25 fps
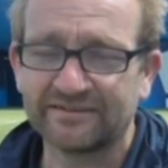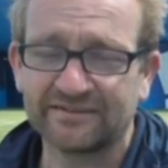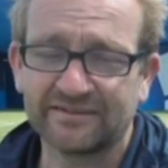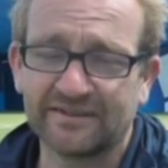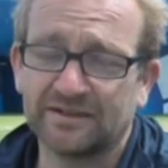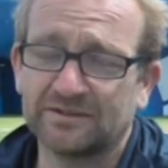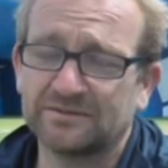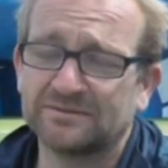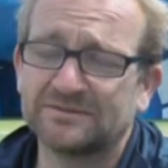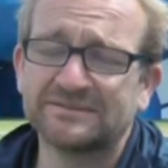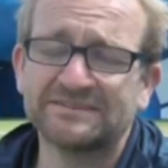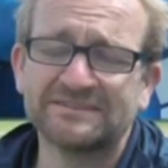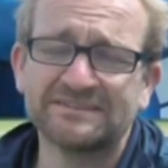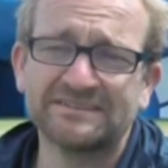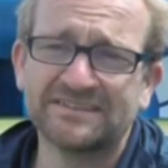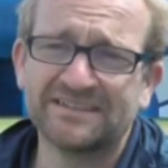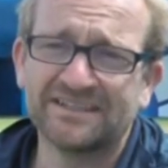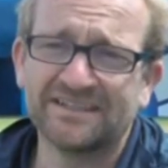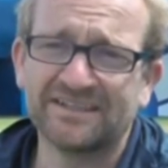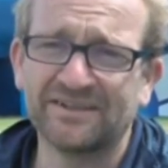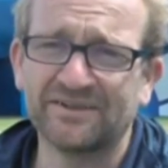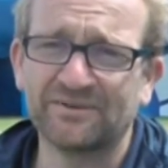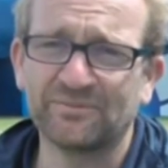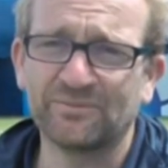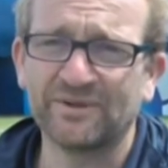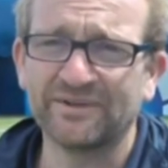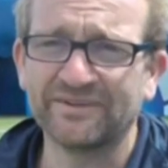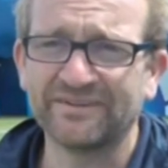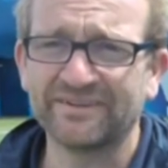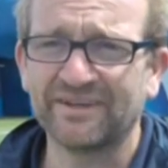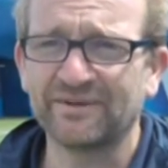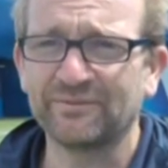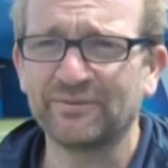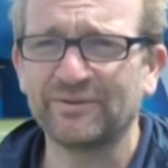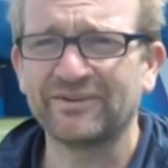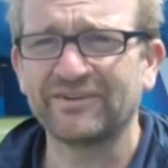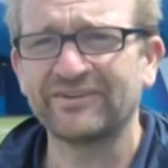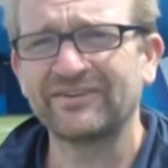So one
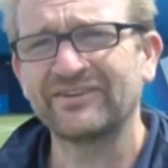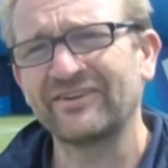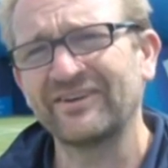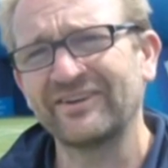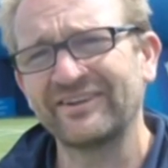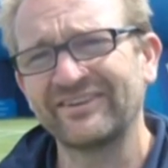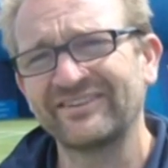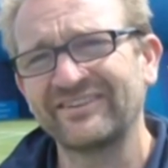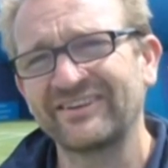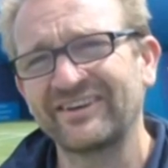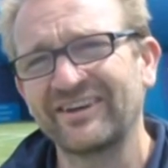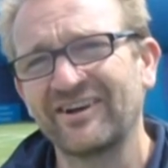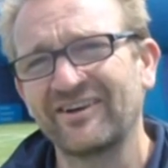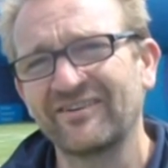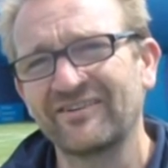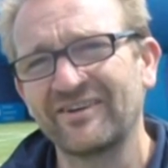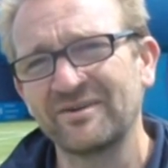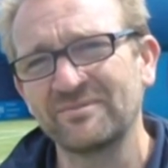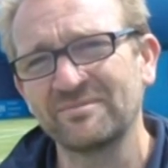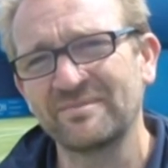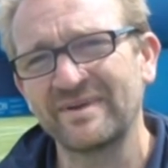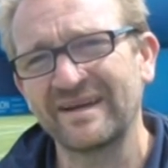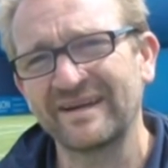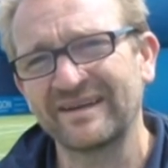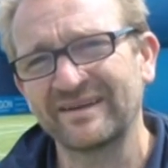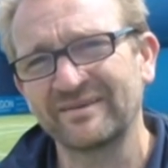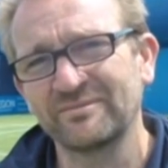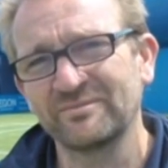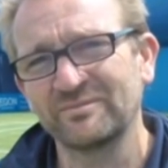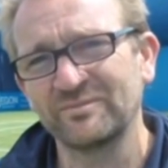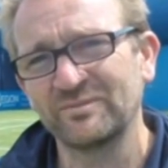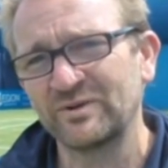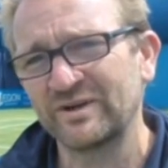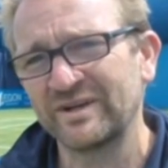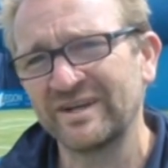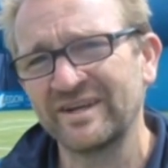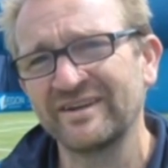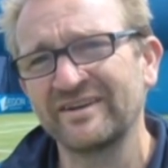day we decided to get our own back,
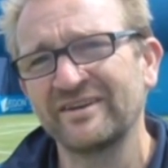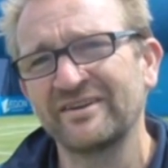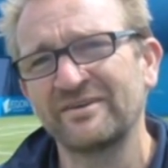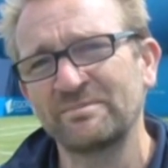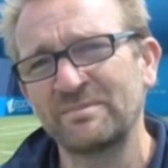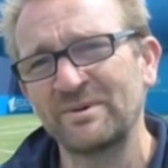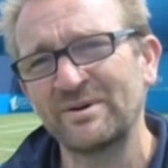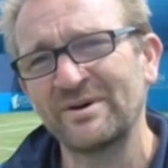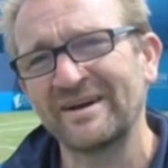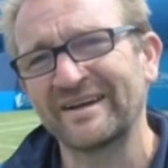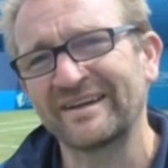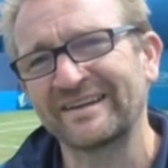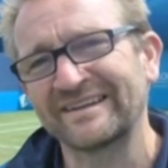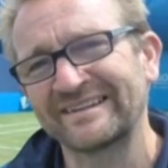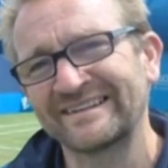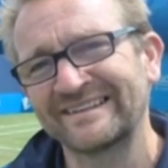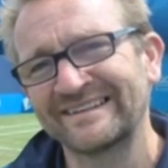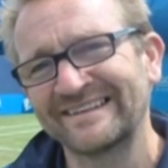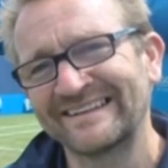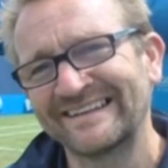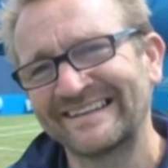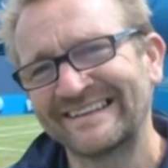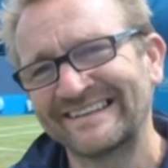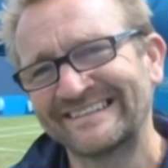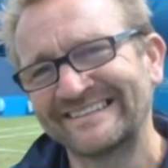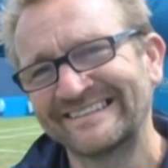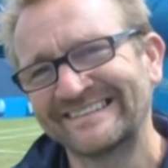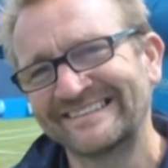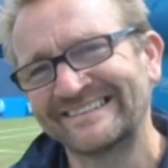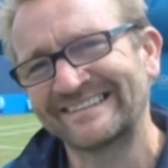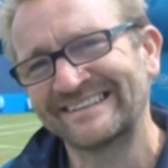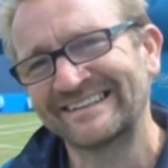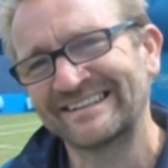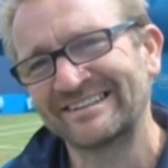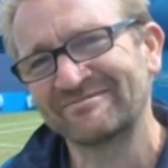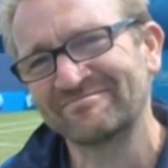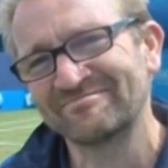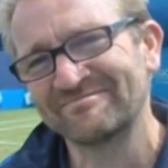and we hid his bike,
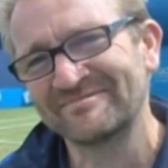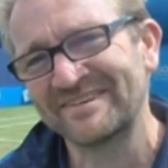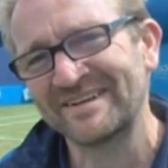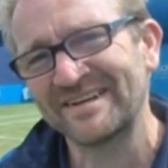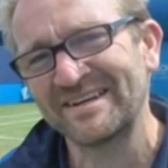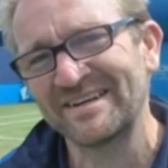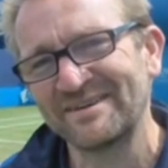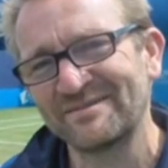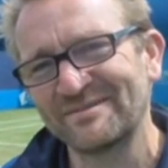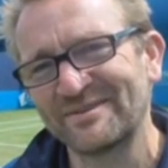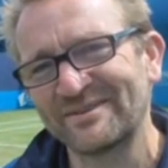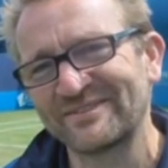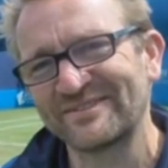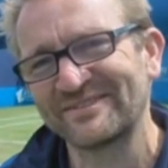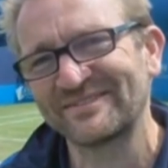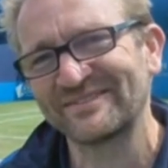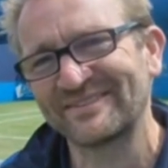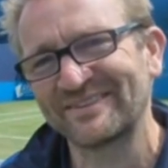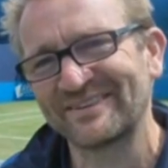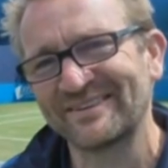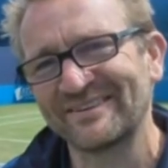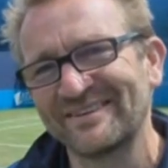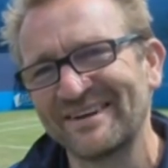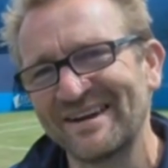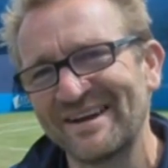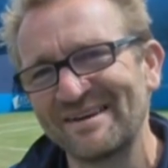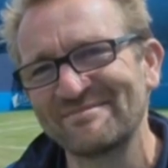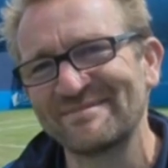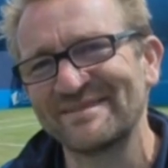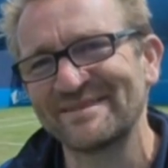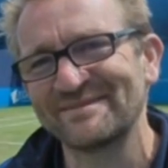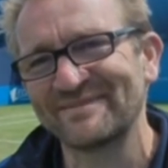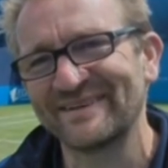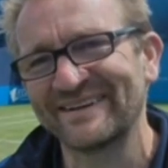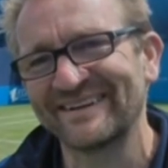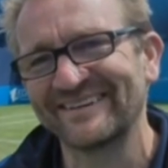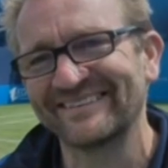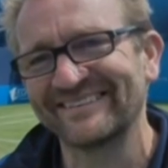and he wasn't too
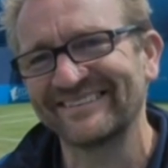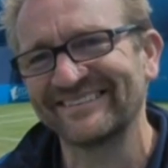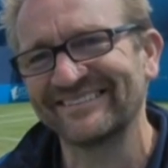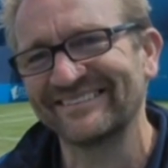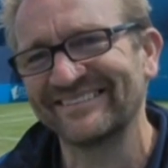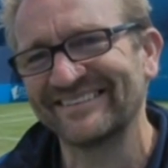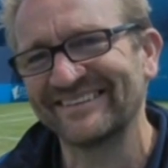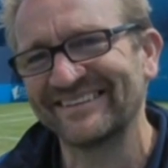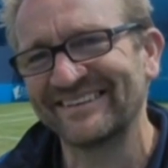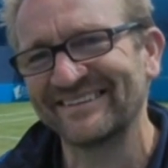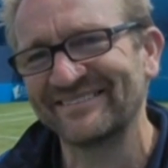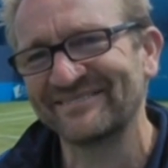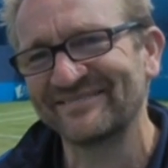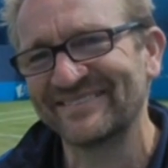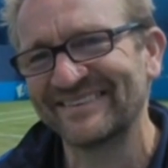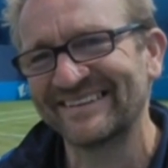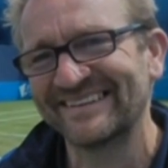happy about it, really.